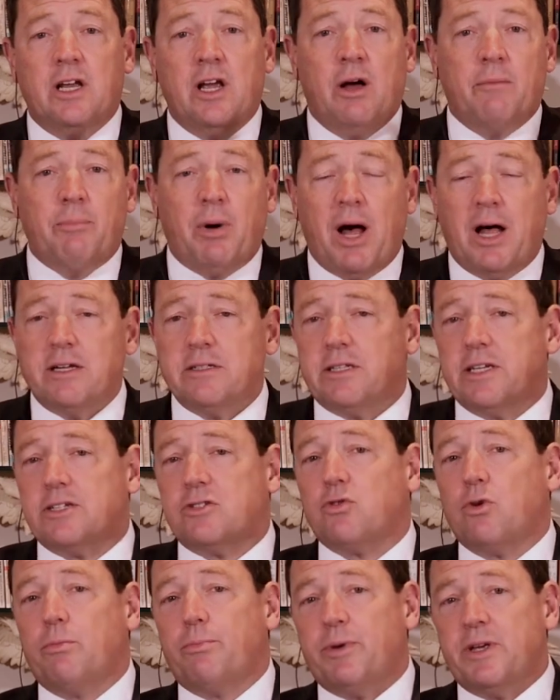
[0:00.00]
politics
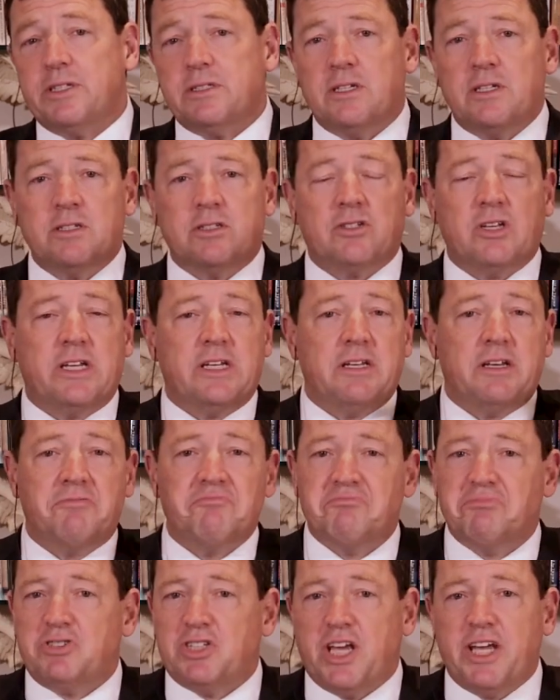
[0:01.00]
or business, in
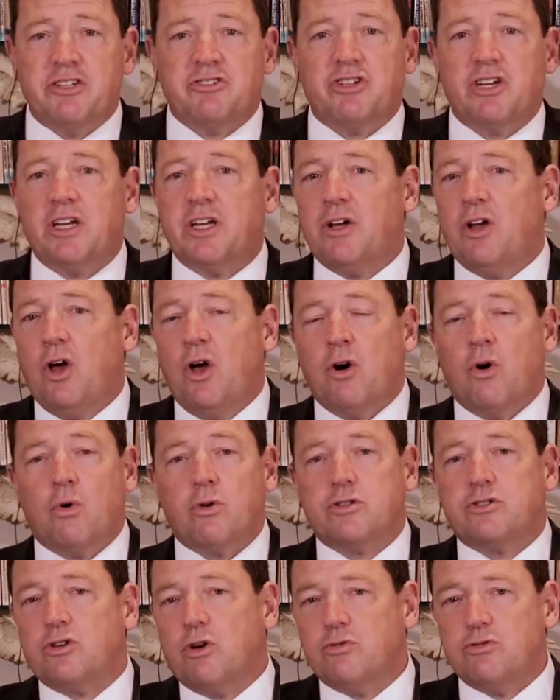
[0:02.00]
teaching or
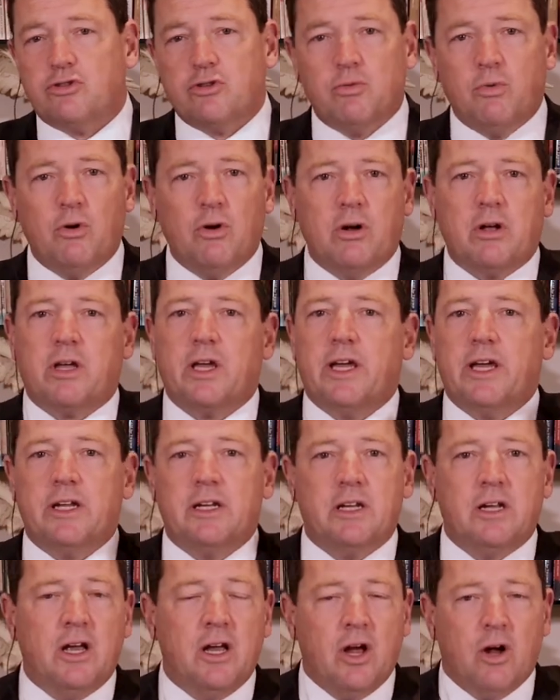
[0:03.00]
social work,
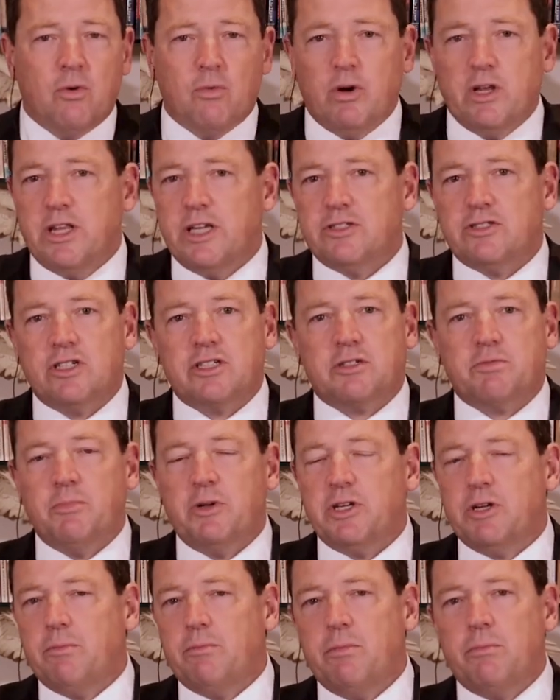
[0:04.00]
in religious
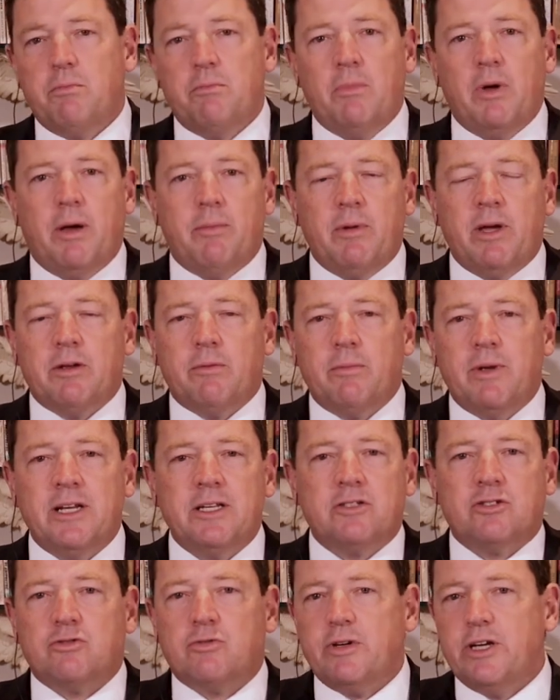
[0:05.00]

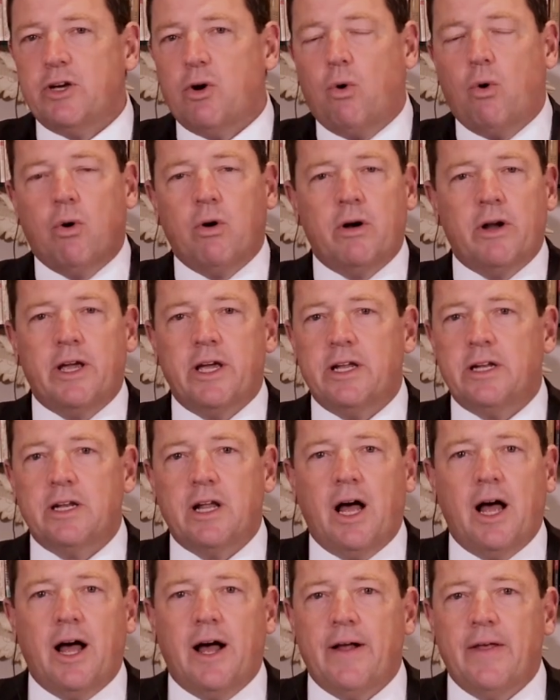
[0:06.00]
ministry, or in
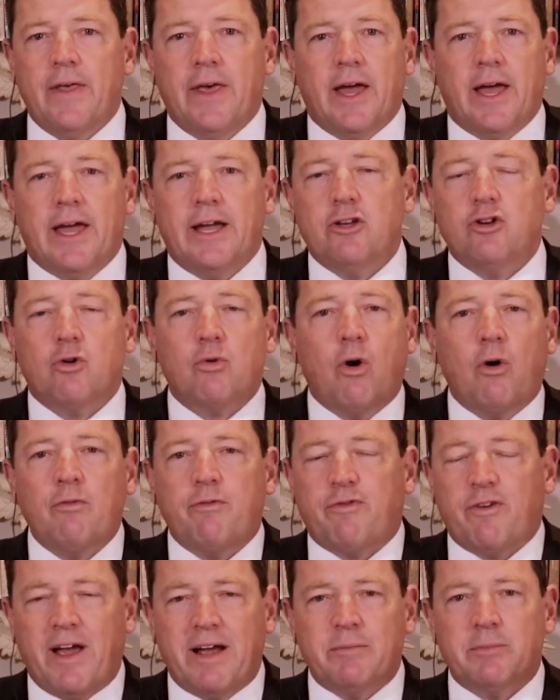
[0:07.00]
your own
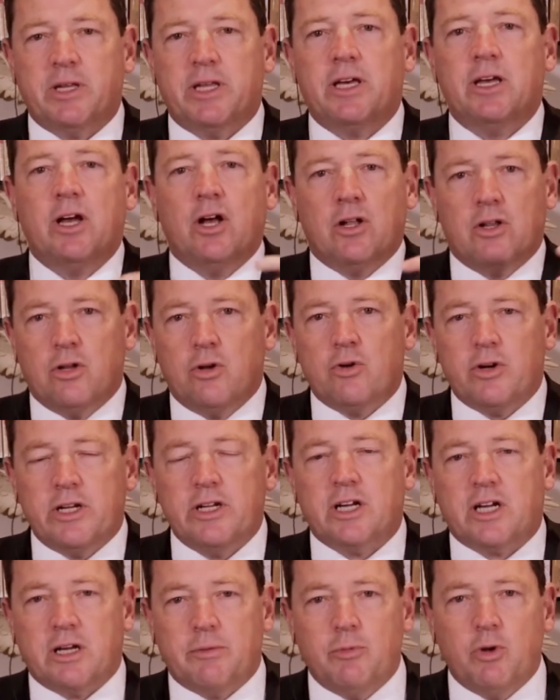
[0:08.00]
family, learning to
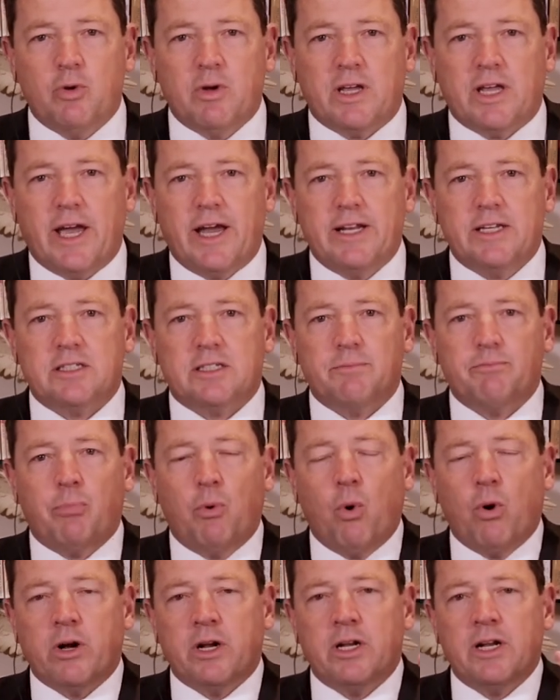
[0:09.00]
communicate is
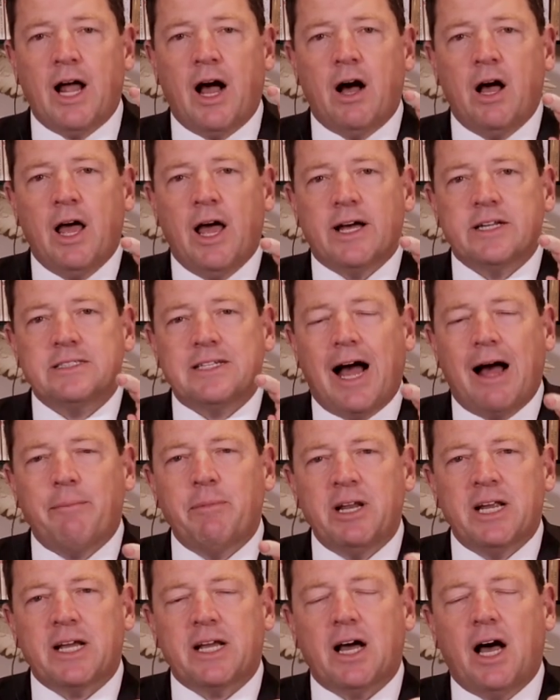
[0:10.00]
important. Now, Dominik,